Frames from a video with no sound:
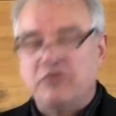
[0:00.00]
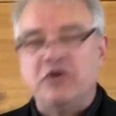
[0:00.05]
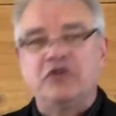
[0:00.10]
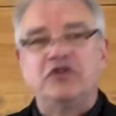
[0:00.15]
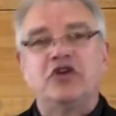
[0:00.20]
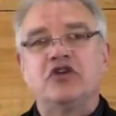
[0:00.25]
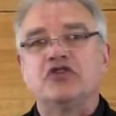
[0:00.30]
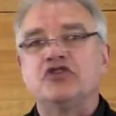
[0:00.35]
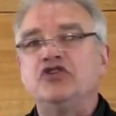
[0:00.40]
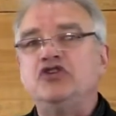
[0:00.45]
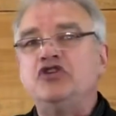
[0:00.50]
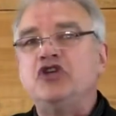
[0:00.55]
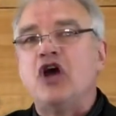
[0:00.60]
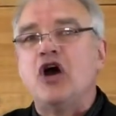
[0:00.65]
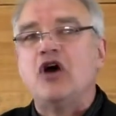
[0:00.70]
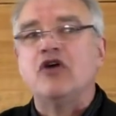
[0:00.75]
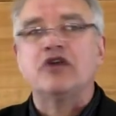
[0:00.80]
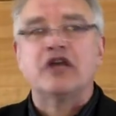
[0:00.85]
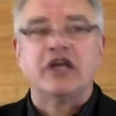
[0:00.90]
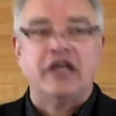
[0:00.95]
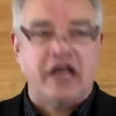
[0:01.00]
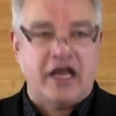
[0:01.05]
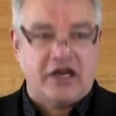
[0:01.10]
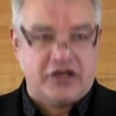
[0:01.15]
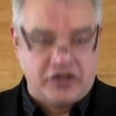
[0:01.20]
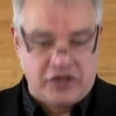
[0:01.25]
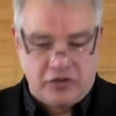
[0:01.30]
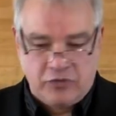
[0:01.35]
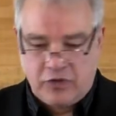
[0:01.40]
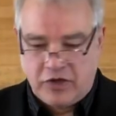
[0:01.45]
but there's no
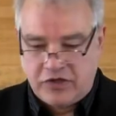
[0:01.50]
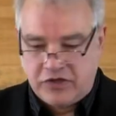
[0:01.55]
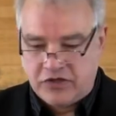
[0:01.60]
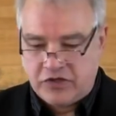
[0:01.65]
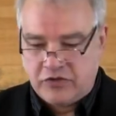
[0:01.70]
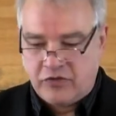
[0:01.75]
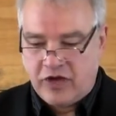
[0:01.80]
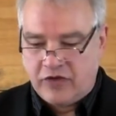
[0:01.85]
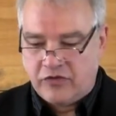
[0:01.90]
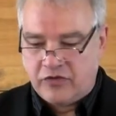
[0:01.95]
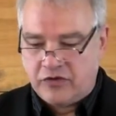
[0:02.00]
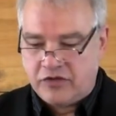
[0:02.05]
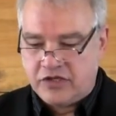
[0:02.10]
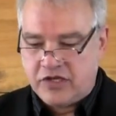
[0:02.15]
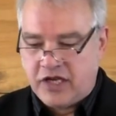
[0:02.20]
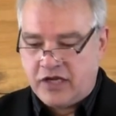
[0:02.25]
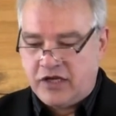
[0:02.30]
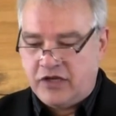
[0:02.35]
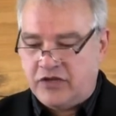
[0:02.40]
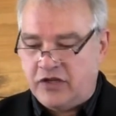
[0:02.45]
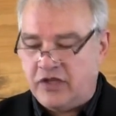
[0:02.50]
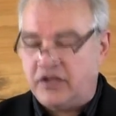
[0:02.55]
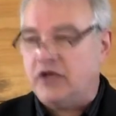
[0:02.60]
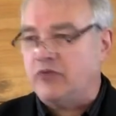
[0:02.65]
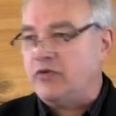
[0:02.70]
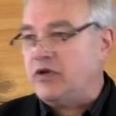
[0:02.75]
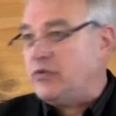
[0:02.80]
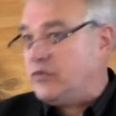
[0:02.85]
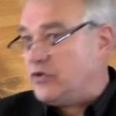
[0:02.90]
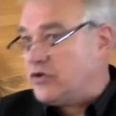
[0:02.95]
connection whatsoever to anything
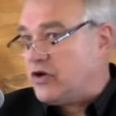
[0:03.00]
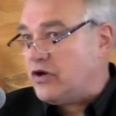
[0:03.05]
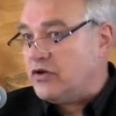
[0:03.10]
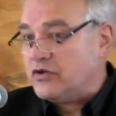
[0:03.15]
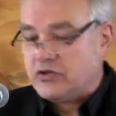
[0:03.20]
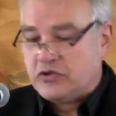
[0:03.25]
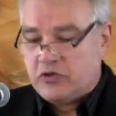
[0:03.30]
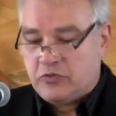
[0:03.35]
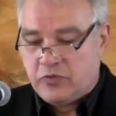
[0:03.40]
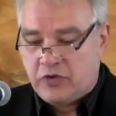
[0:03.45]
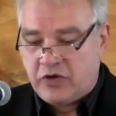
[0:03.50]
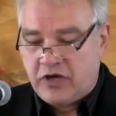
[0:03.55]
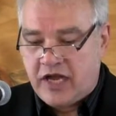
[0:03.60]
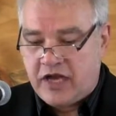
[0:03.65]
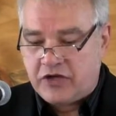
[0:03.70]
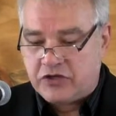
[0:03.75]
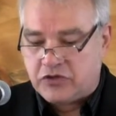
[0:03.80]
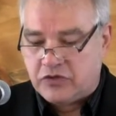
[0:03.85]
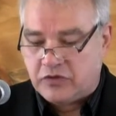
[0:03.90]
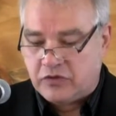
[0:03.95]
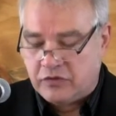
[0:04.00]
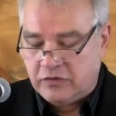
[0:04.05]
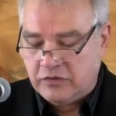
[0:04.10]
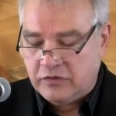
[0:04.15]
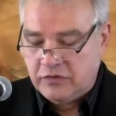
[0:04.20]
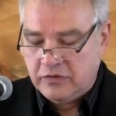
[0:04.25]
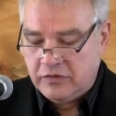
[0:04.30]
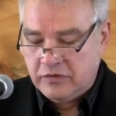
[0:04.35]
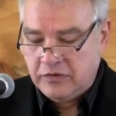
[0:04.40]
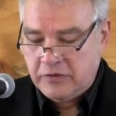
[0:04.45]
that we would call supernatural.
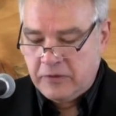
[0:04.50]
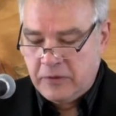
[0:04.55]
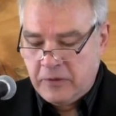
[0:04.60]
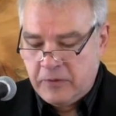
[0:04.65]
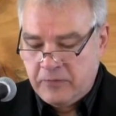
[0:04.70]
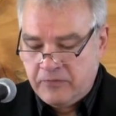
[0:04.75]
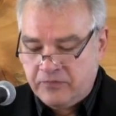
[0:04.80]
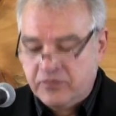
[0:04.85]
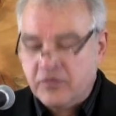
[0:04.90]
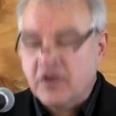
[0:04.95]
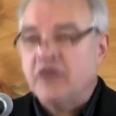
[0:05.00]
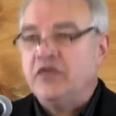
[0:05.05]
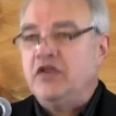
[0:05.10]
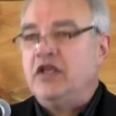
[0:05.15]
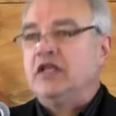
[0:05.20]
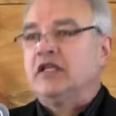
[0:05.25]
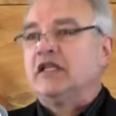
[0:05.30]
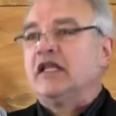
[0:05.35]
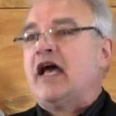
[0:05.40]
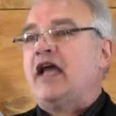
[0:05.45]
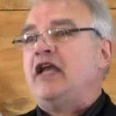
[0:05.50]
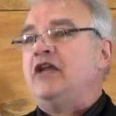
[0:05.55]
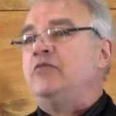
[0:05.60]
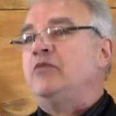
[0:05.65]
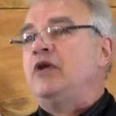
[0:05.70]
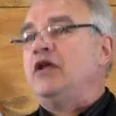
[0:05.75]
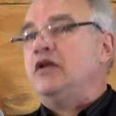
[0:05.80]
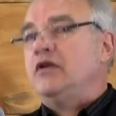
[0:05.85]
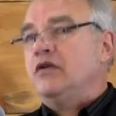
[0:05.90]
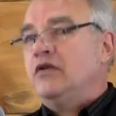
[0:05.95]
The
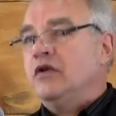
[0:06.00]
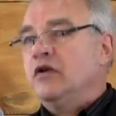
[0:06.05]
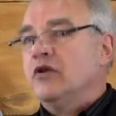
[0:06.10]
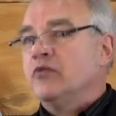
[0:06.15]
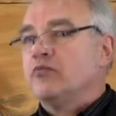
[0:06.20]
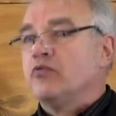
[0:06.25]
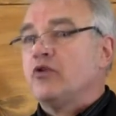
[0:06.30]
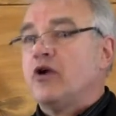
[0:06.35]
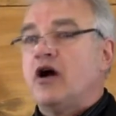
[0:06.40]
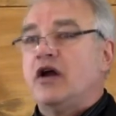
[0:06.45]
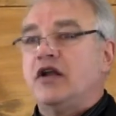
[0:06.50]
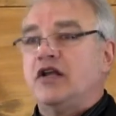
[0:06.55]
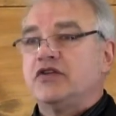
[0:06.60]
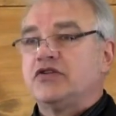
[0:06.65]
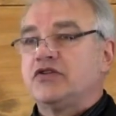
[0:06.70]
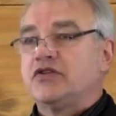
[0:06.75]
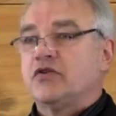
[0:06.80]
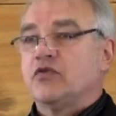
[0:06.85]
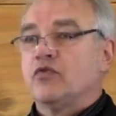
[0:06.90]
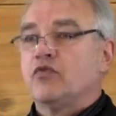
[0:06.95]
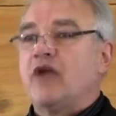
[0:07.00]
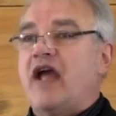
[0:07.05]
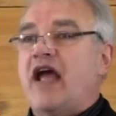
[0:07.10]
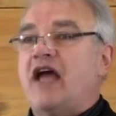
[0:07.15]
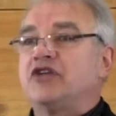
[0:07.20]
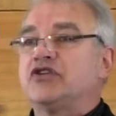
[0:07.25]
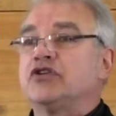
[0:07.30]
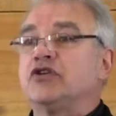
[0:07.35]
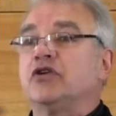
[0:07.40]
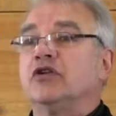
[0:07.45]
Enlightenment brought us
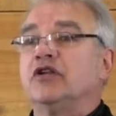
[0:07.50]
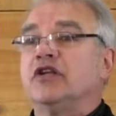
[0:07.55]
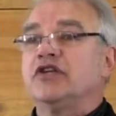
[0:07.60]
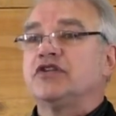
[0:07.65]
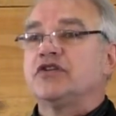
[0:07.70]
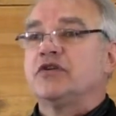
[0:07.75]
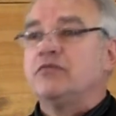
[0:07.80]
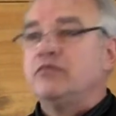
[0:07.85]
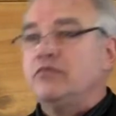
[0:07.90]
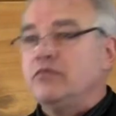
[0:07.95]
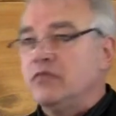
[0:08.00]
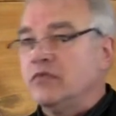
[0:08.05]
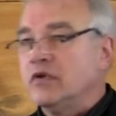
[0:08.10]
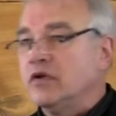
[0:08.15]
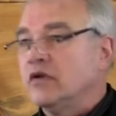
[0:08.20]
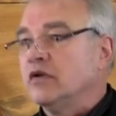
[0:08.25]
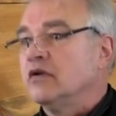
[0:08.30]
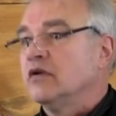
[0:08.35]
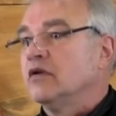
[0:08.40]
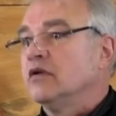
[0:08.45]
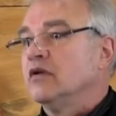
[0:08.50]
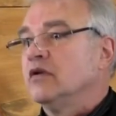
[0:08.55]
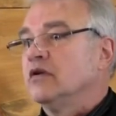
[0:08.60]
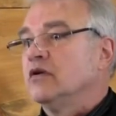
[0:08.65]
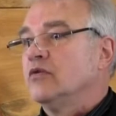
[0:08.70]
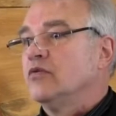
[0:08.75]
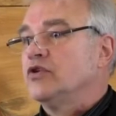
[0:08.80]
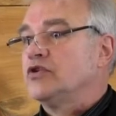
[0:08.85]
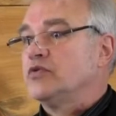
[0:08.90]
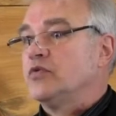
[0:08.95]
rationalism,
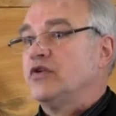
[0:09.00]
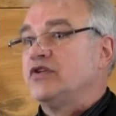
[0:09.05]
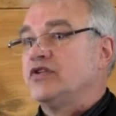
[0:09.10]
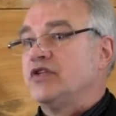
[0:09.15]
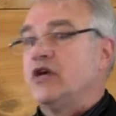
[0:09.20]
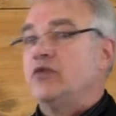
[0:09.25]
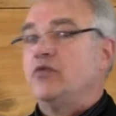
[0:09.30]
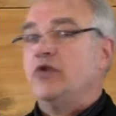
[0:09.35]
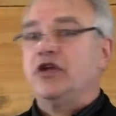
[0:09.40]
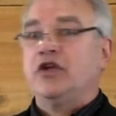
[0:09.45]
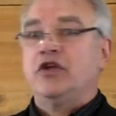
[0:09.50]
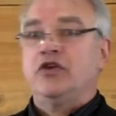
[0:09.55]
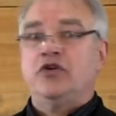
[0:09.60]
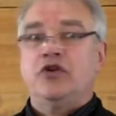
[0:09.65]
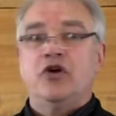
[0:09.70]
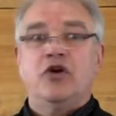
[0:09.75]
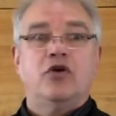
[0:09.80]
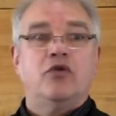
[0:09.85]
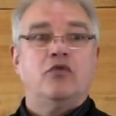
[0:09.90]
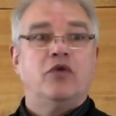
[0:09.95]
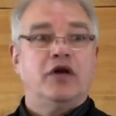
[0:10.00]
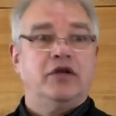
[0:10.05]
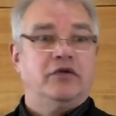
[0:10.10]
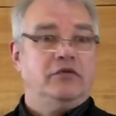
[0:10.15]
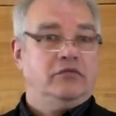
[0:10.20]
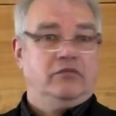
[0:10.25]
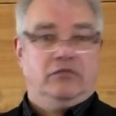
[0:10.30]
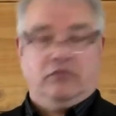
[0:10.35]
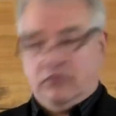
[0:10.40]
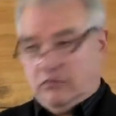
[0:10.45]
which was that we can know
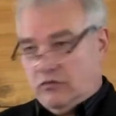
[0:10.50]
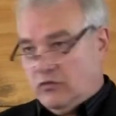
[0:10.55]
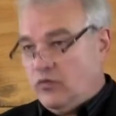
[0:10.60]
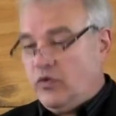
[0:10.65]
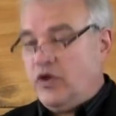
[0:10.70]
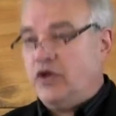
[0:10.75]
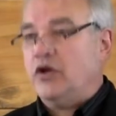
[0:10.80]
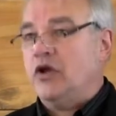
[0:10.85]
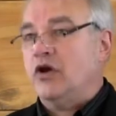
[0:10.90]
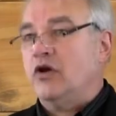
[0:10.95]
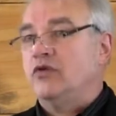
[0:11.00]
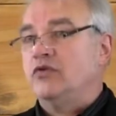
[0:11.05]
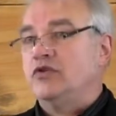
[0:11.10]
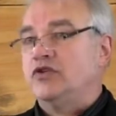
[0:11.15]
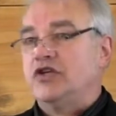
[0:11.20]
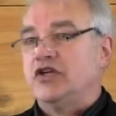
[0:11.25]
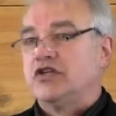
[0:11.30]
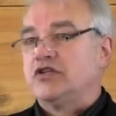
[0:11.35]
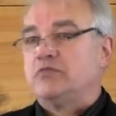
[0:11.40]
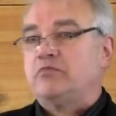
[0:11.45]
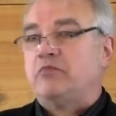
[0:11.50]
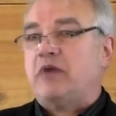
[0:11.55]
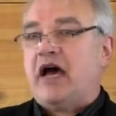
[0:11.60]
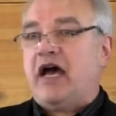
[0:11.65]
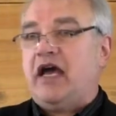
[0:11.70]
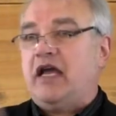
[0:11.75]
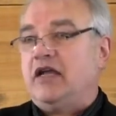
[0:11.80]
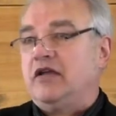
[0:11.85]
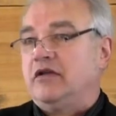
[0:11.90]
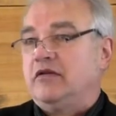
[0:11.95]
what we know just
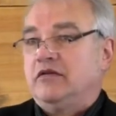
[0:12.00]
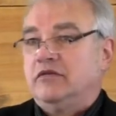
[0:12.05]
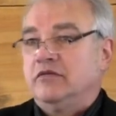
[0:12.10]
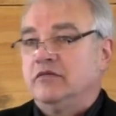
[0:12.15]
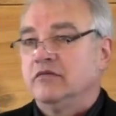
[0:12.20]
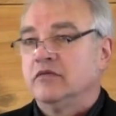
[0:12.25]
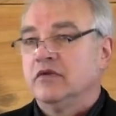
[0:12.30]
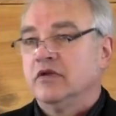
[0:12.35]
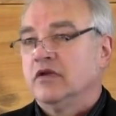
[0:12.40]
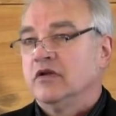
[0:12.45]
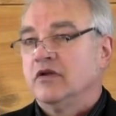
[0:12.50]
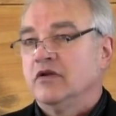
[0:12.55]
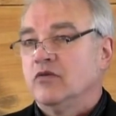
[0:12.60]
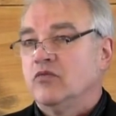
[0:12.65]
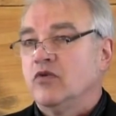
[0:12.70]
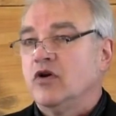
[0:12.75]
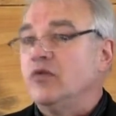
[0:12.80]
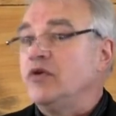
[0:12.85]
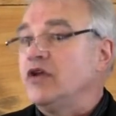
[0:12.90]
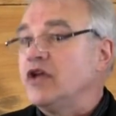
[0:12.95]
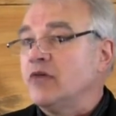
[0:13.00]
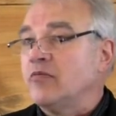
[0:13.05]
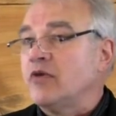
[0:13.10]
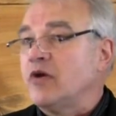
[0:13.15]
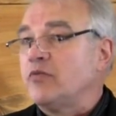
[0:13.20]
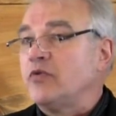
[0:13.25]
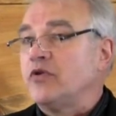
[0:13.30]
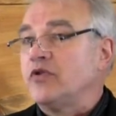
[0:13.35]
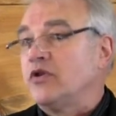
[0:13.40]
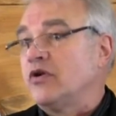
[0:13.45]
by what we come
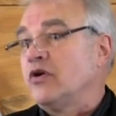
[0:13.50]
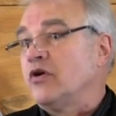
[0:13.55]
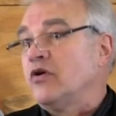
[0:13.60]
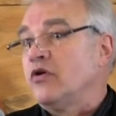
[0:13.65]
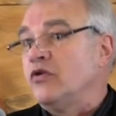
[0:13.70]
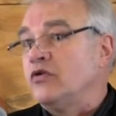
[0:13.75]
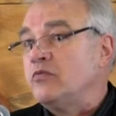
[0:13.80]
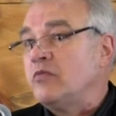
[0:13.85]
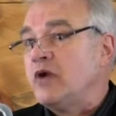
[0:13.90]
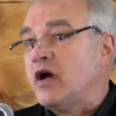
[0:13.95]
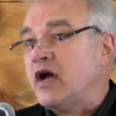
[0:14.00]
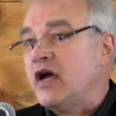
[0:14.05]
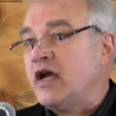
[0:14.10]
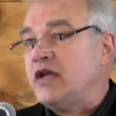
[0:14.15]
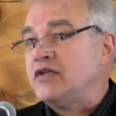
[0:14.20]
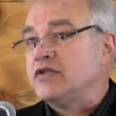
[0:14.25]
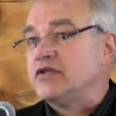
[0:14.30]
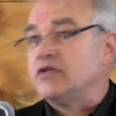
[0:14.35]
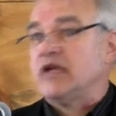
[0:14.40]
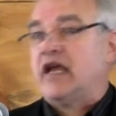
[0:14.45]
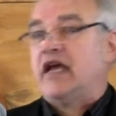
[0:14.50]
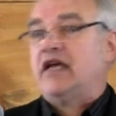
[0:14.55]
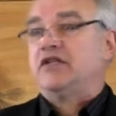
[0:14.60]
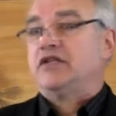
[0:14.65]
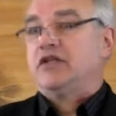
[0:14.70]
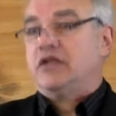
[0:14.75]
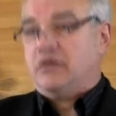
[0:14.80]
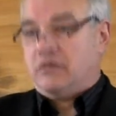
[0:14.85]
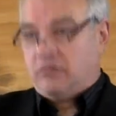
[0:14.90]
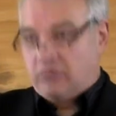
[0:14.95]
up with in our own minds
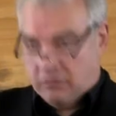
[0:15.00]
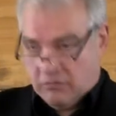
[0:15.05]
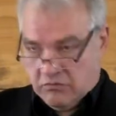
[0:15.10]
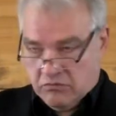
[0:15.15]
as it